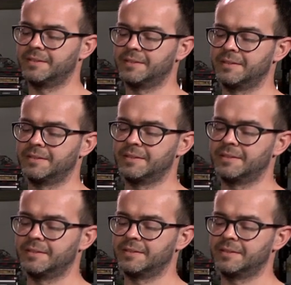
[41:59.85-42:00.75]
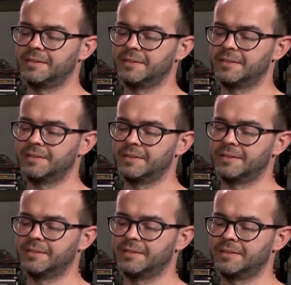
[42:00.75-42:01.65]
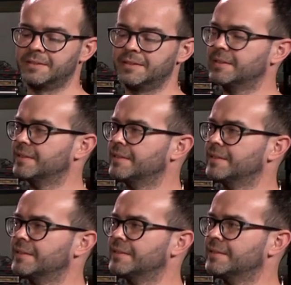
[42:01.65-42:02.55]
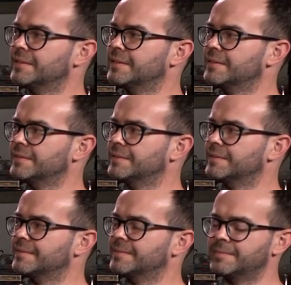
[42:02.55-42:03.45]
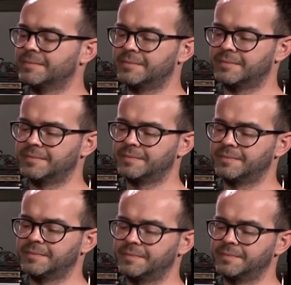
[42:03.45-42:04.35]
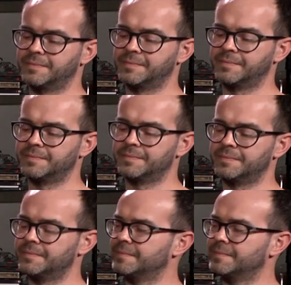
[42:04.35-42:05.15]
[no speech]